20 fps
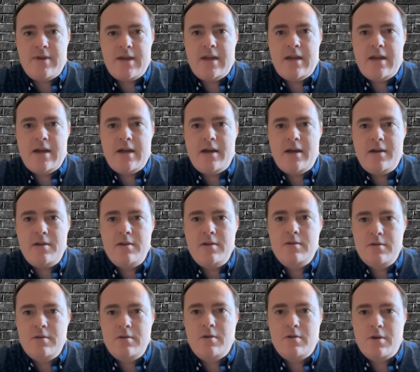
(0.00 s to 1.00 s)
AI,
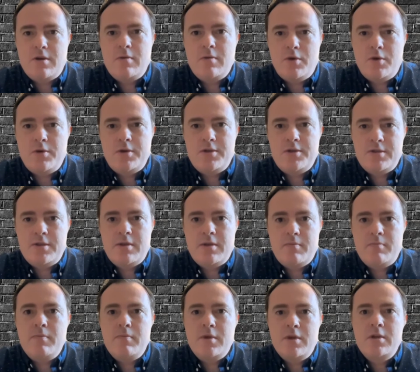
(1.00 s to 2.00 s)
you know, component to them.